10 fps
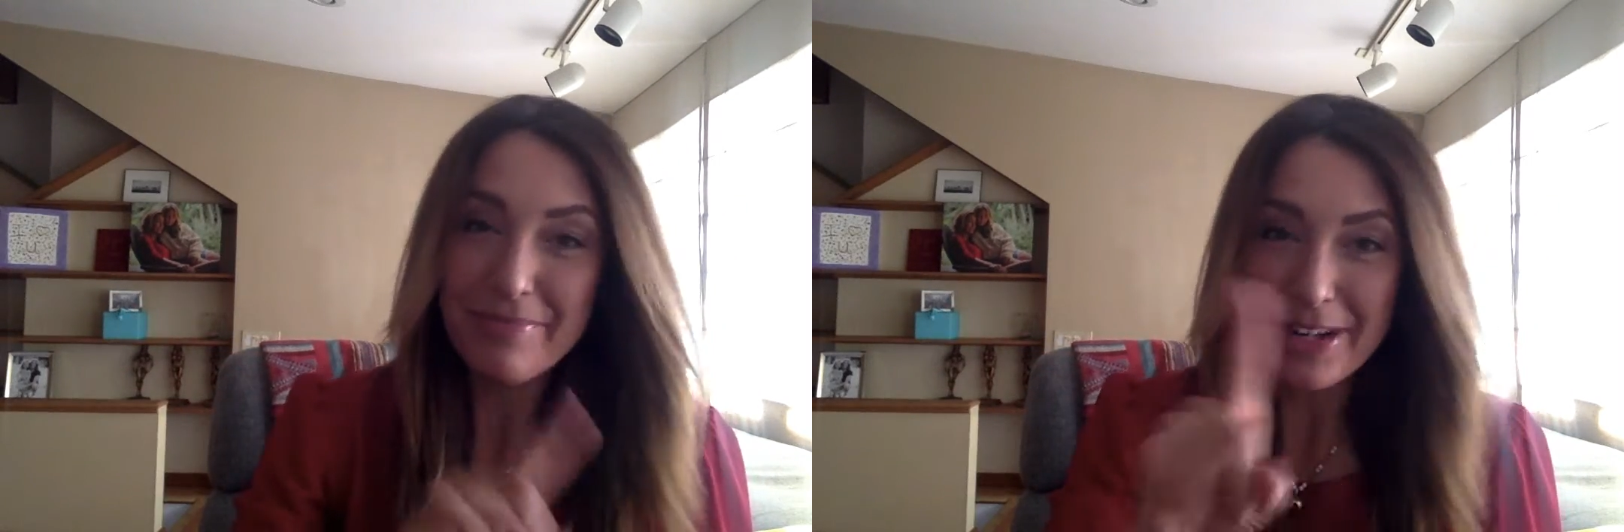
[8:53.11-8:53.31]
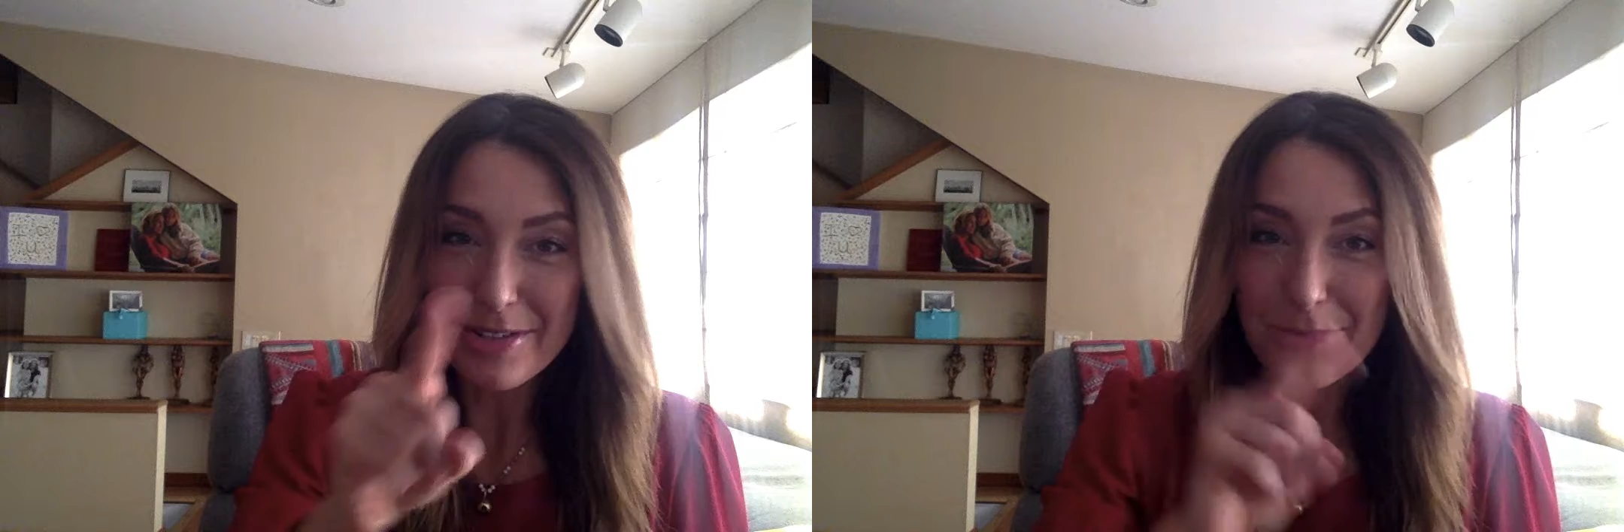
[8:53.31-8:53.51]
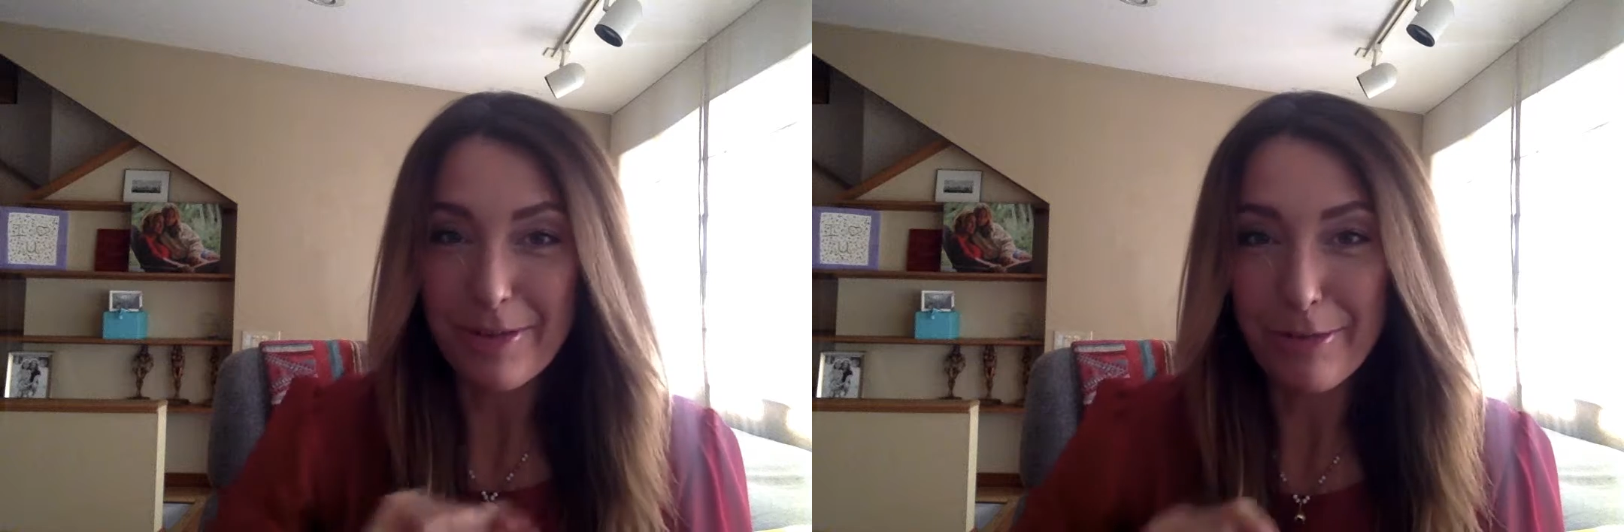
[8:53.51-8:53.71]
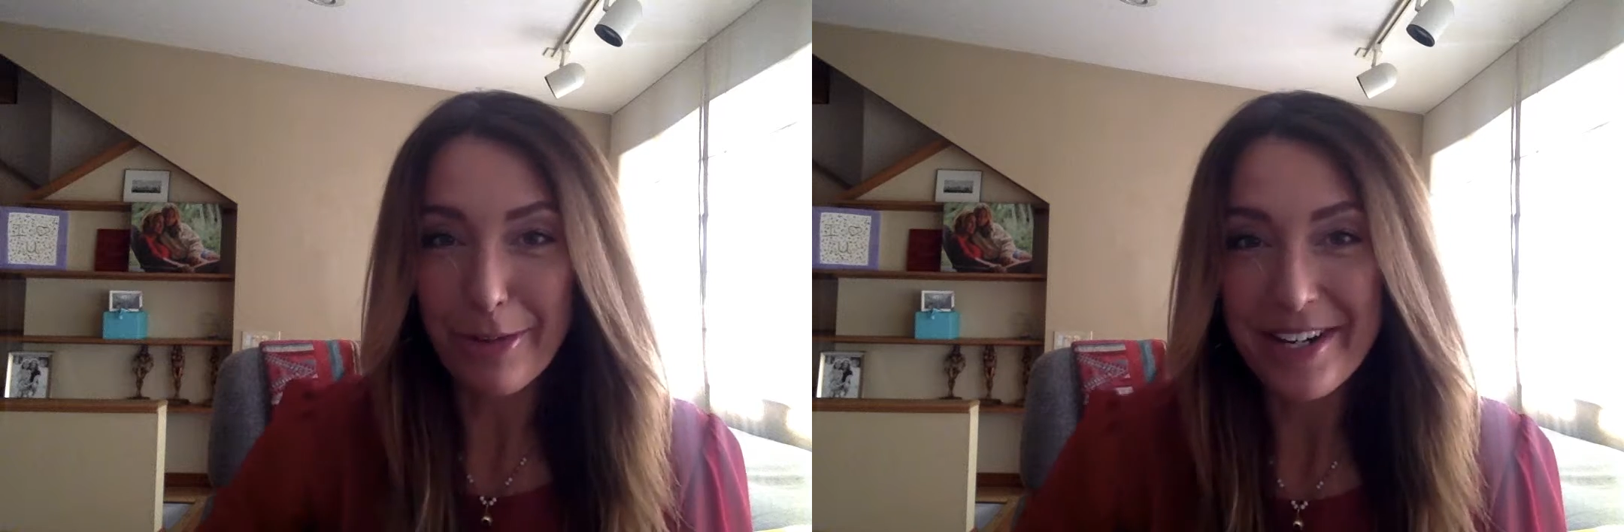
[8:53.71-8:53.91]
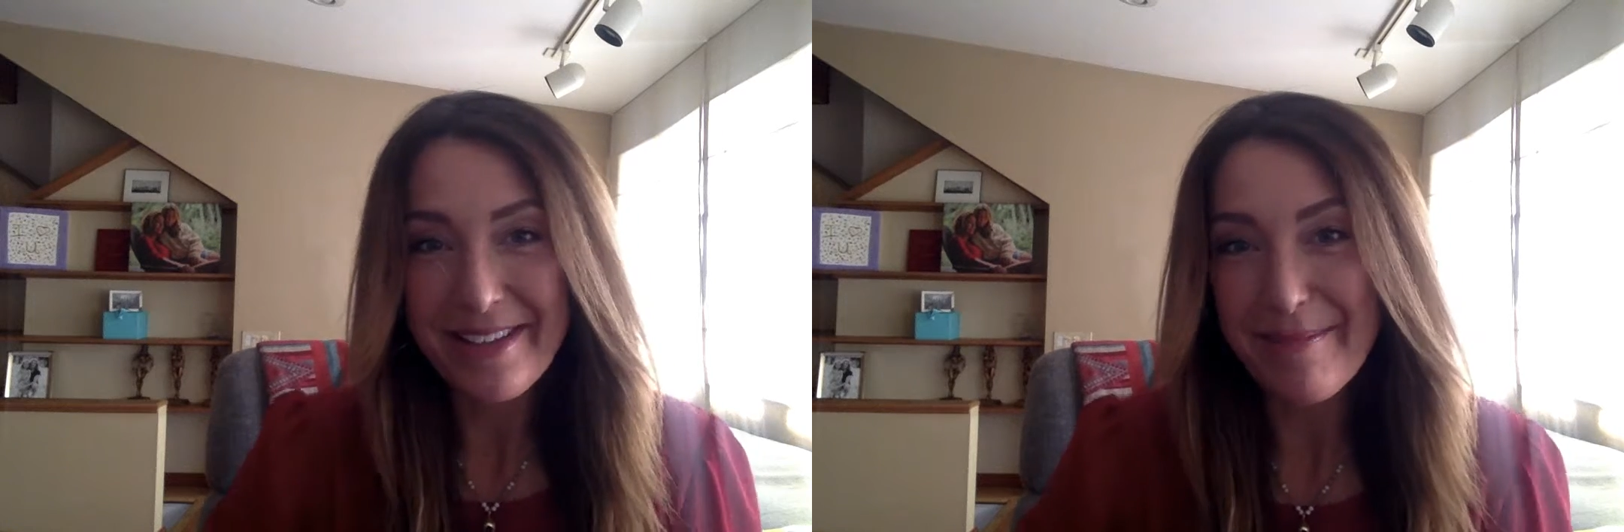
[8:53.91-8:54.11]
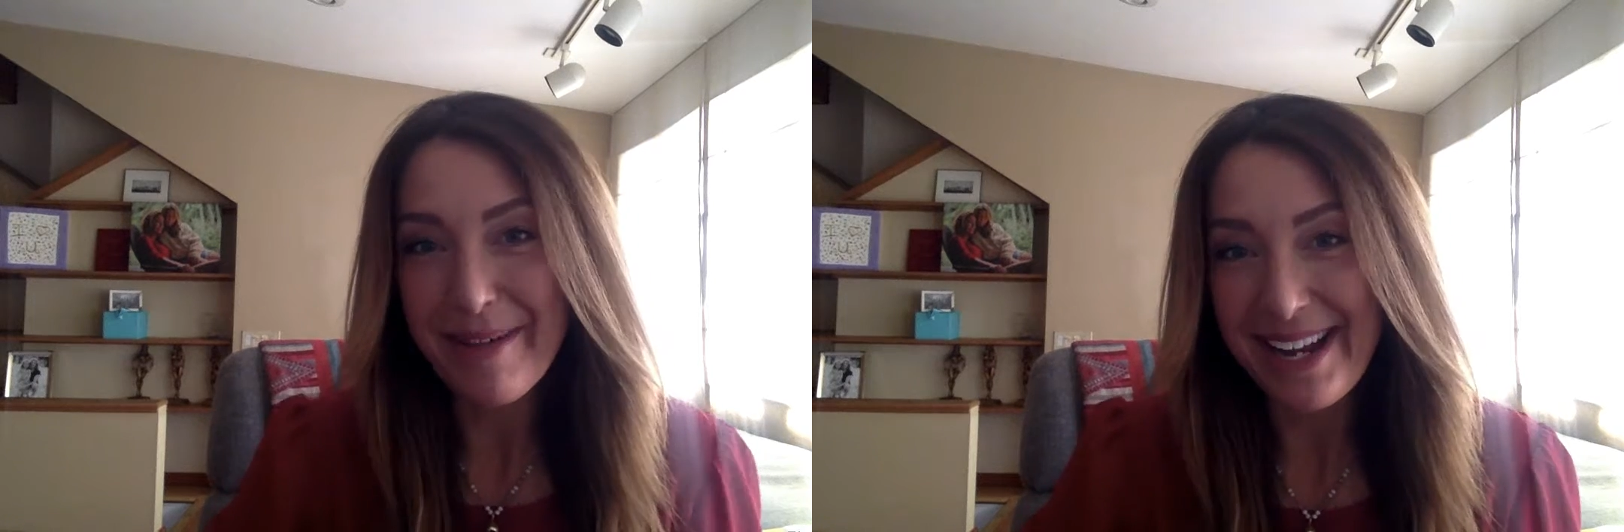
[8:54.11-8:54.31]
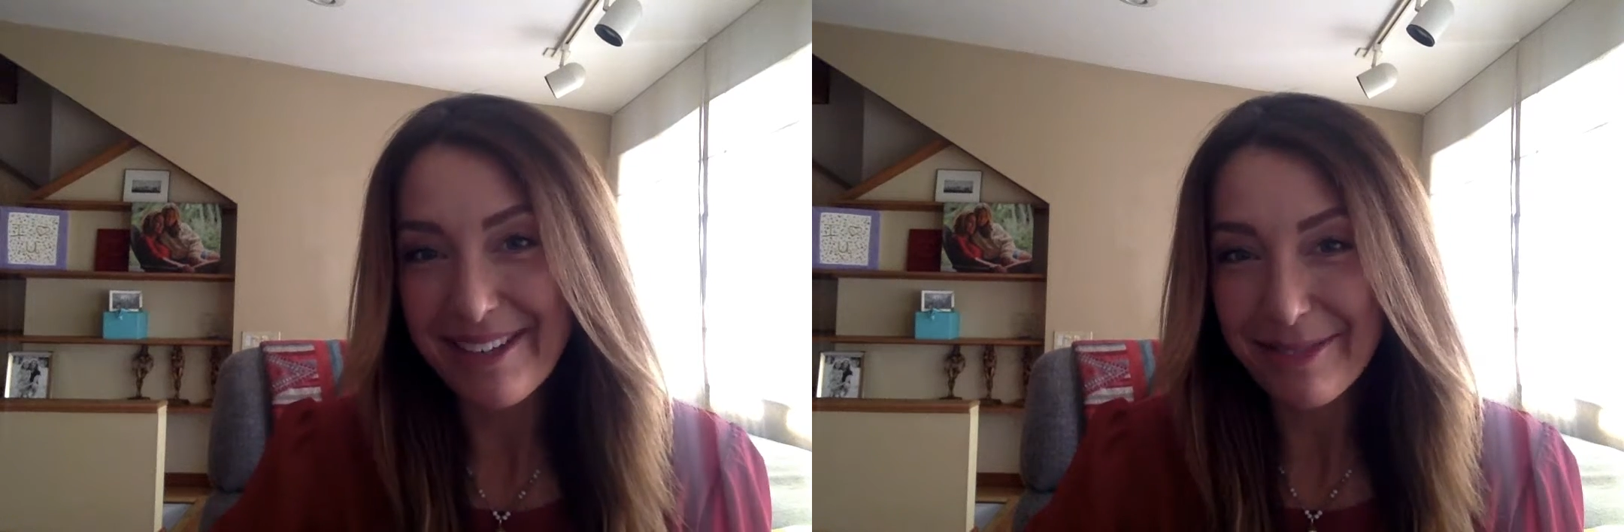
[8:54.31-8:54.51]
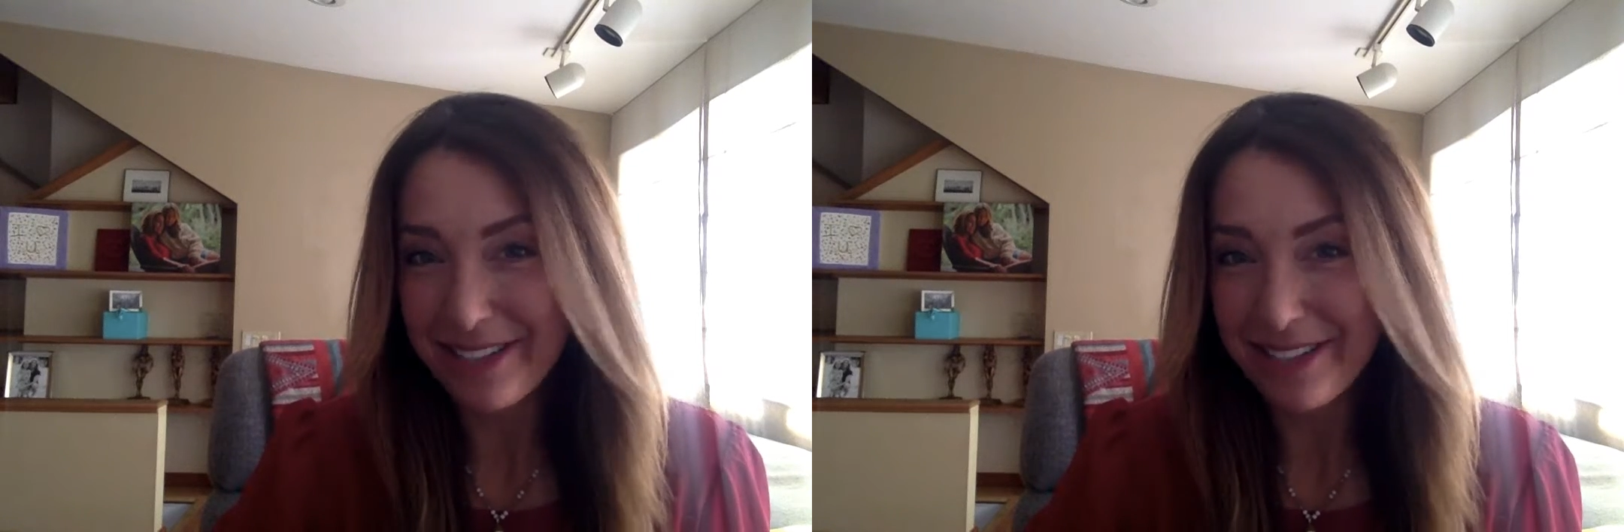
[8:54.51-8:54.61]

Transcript: there's one for you that might